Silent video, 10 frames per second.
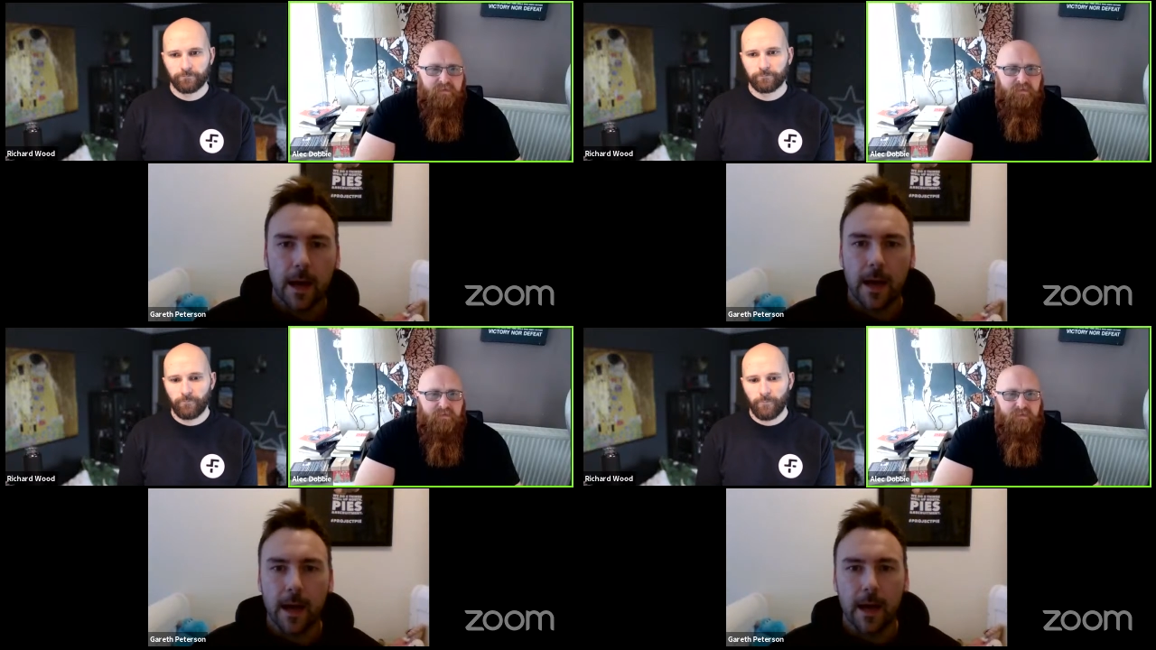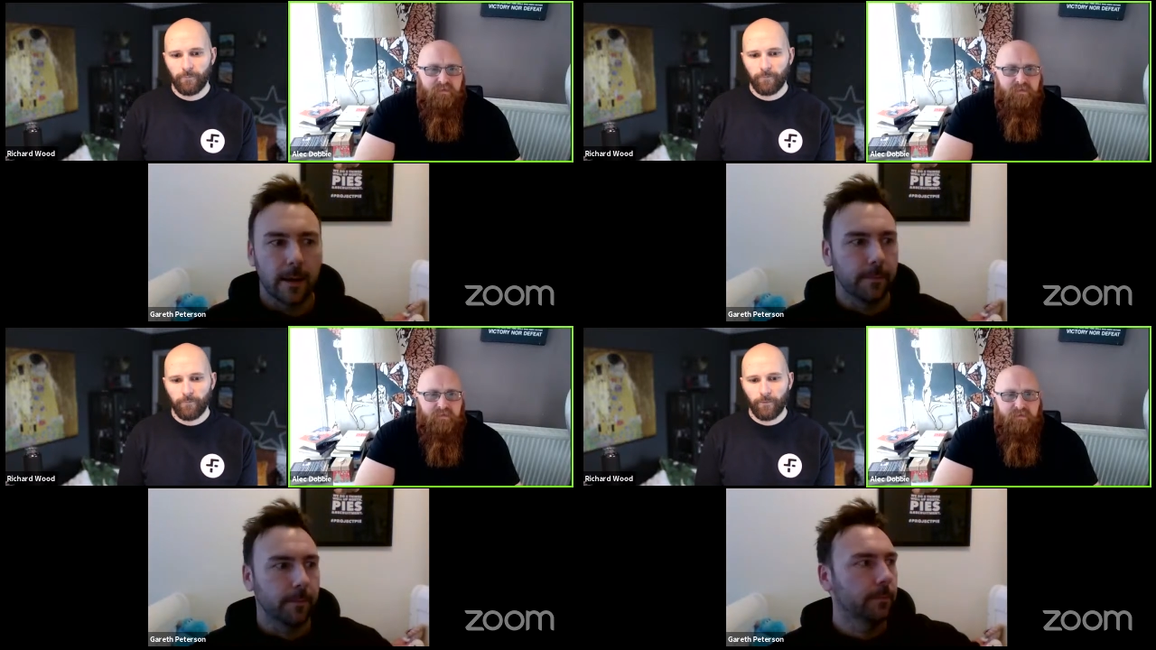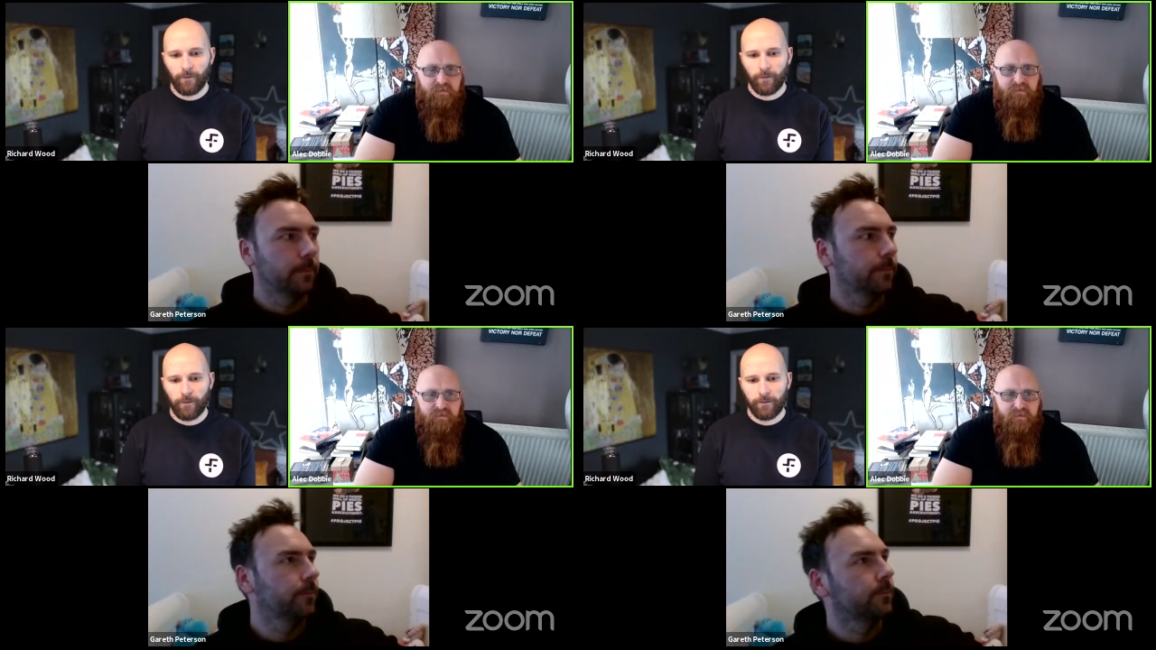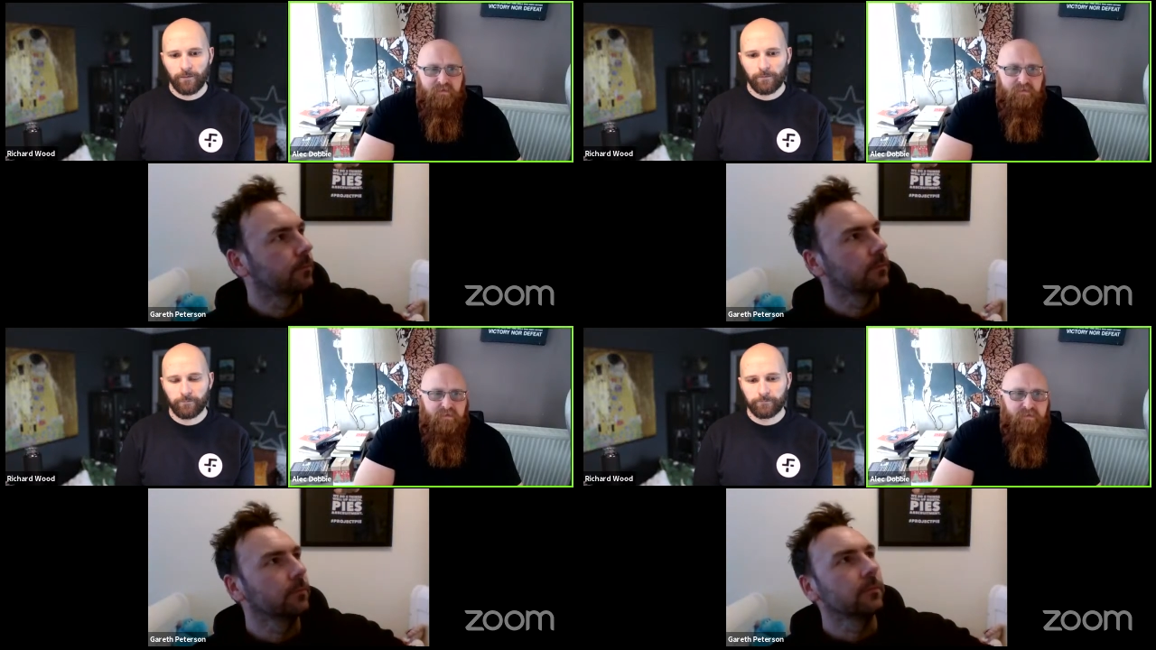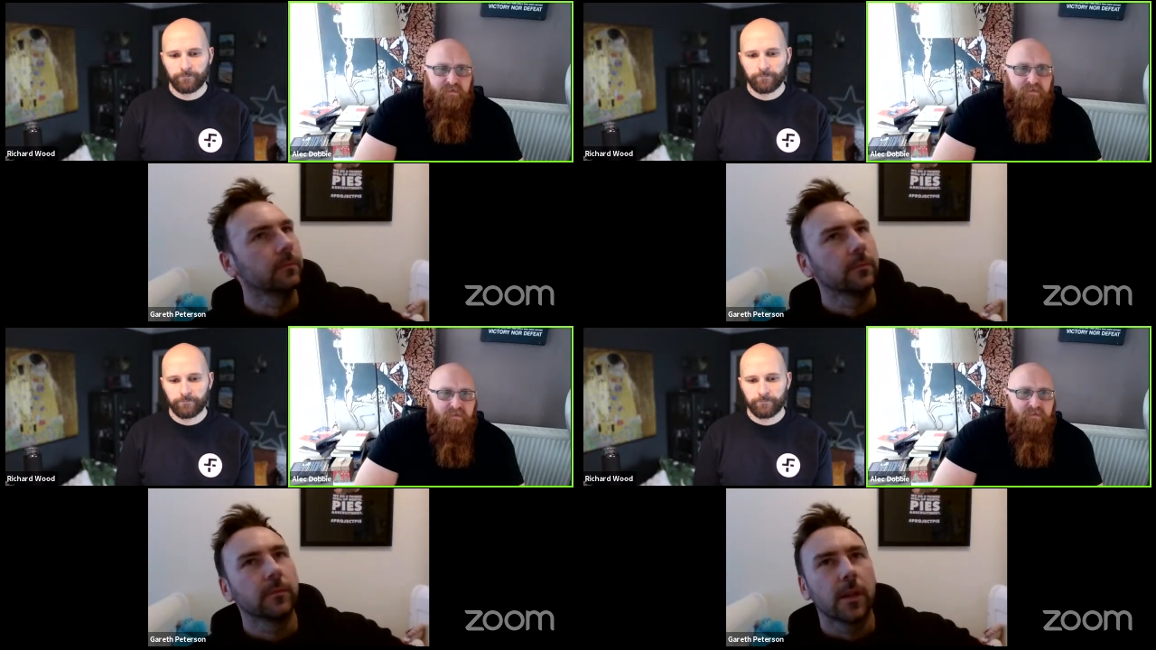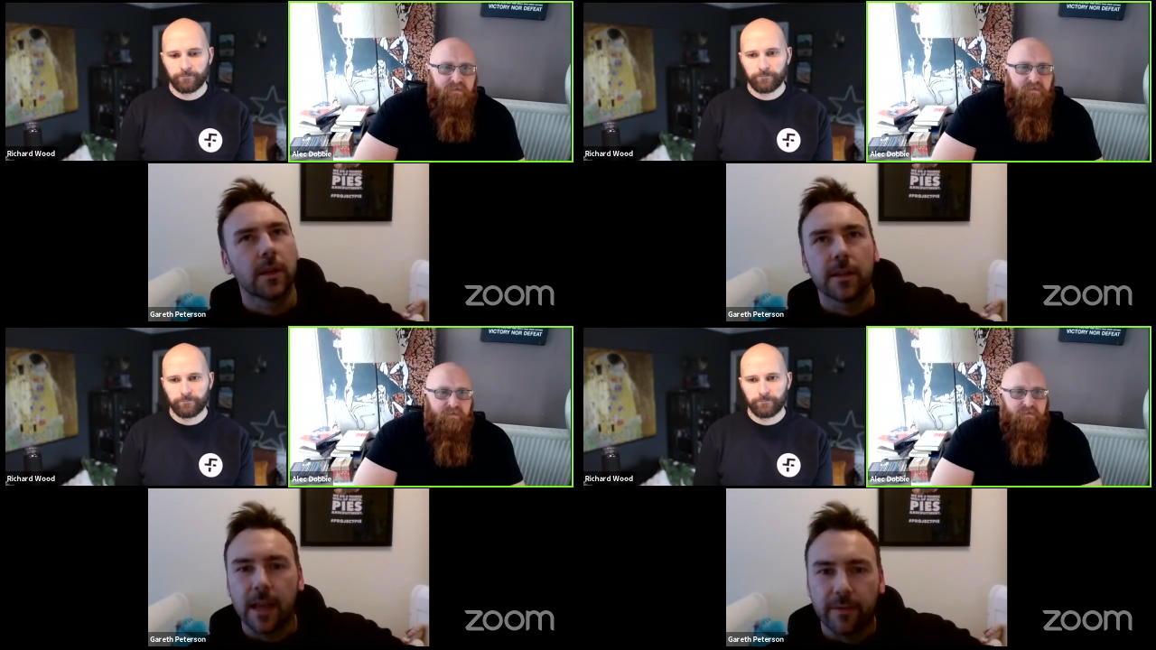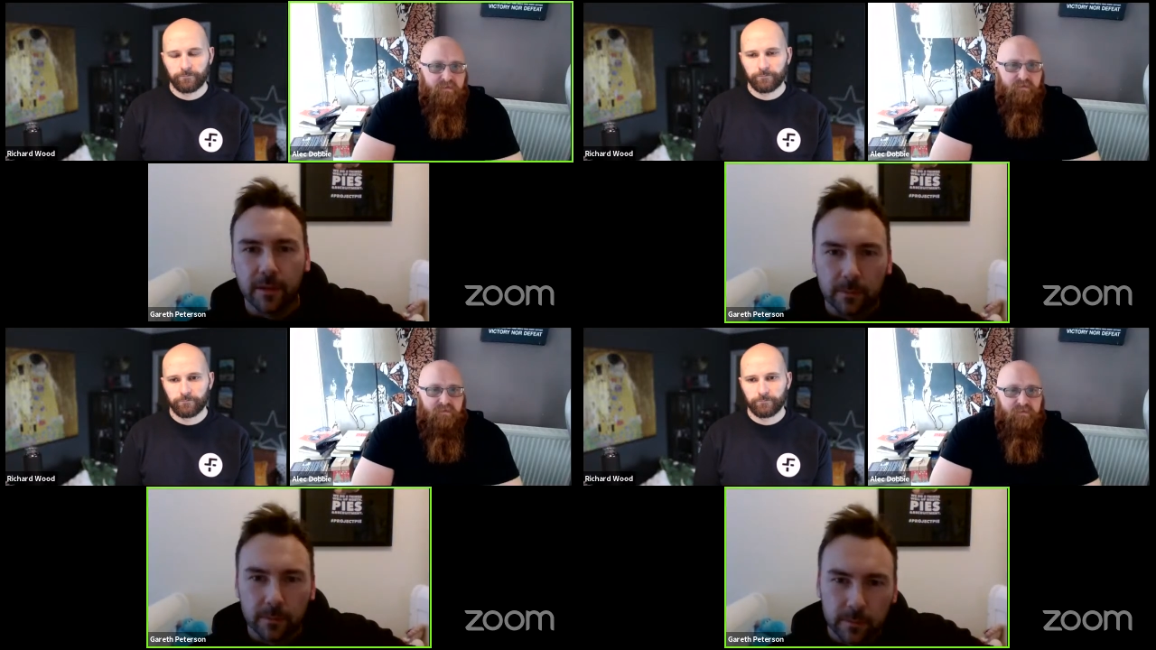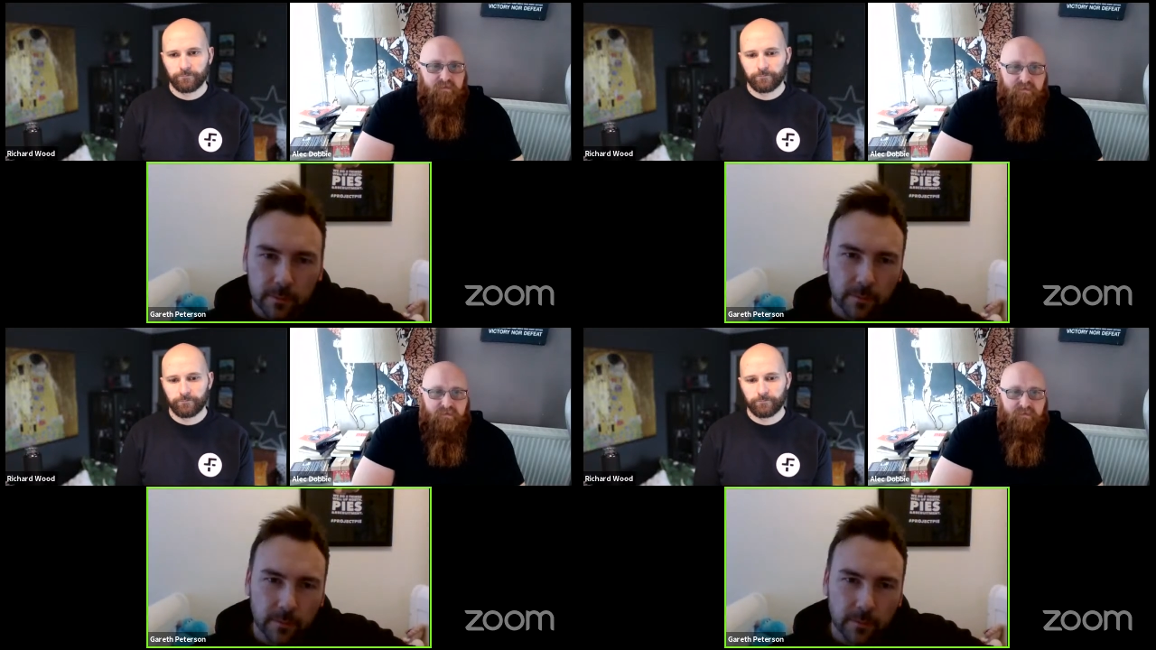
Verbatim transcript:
Speaker 1: Um, Seven.